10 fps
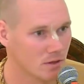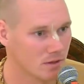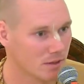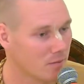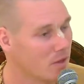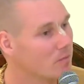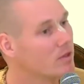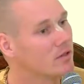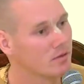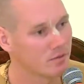They may be
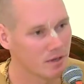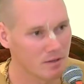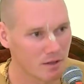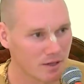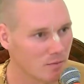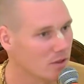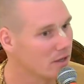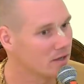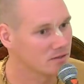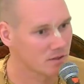living in the
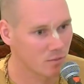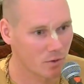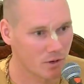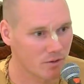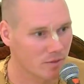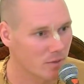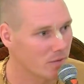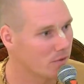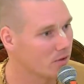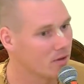Himalayas somewhere, they may
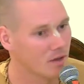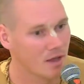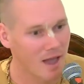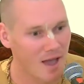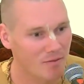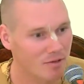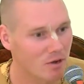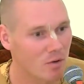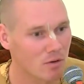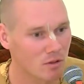be having
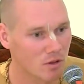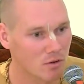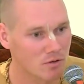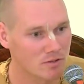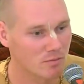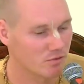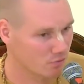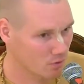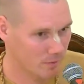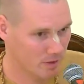no clothes and
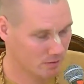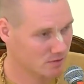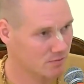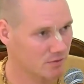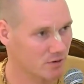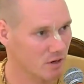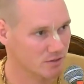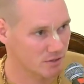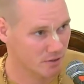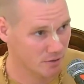performing severe
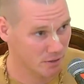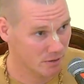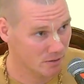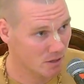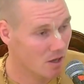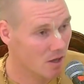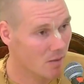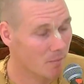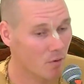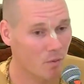austerities,
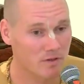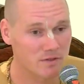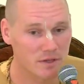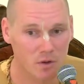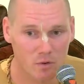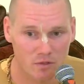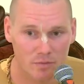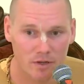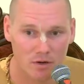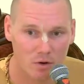but what's the
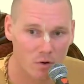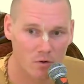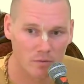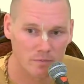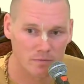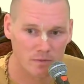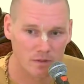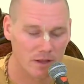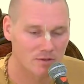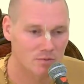ultimate goal?
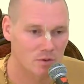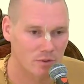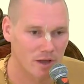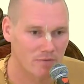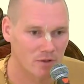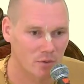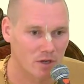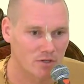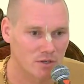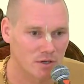That's what we have to
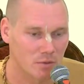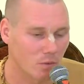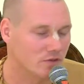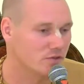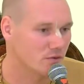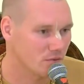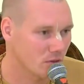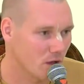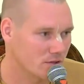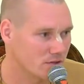question. What's the
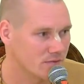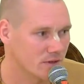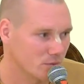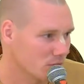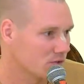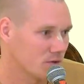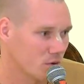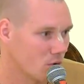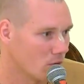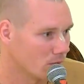philosophy and what's the
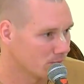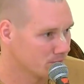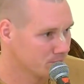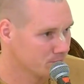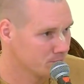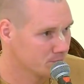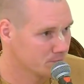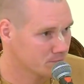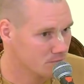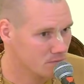goal?
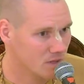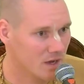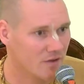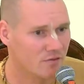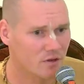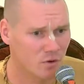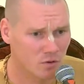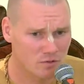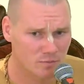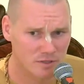If the goal
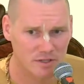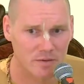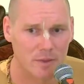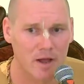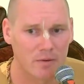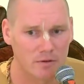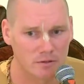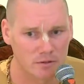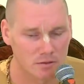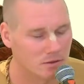is mystic
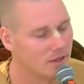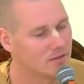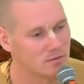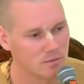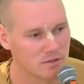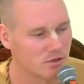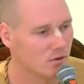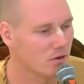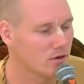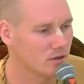powers, that's material
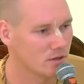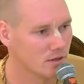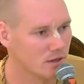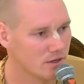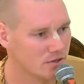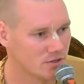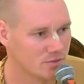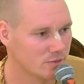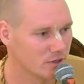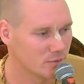art. It's just
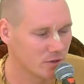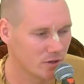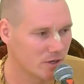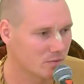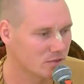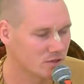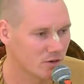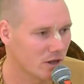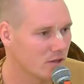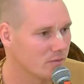manipulating material
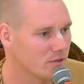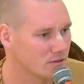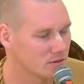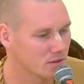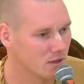elements.